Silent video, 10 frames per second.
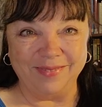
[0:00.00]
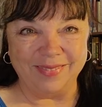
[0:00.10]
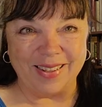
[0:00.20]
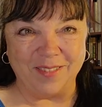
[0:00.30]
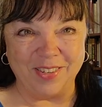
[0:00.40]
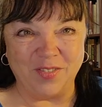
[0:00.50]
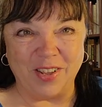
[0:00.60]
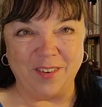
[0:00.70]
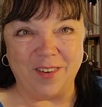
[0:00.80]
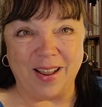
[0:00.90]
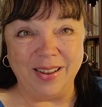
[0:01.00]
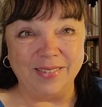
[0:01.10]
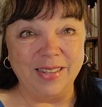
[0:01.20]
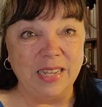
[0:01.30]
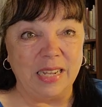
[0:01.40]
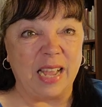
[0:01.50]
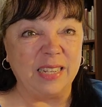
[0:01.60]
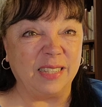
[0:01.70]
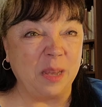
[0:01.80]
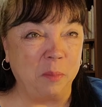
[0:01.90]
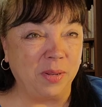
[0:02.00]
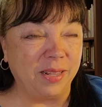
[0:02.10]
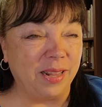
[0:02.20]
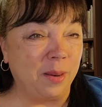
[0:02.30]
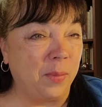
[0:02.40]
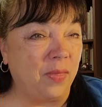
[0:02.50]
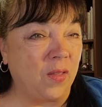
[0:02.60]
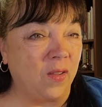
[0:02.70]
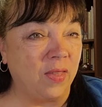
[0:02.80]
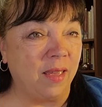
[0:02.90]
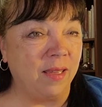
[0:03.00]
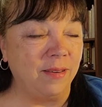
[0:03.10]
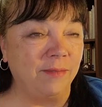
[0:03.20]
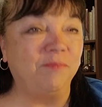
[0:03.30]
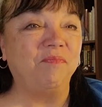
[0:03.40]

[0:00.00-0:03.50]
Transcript: That was fun, right? Kind of stumbled a little bit there at the end.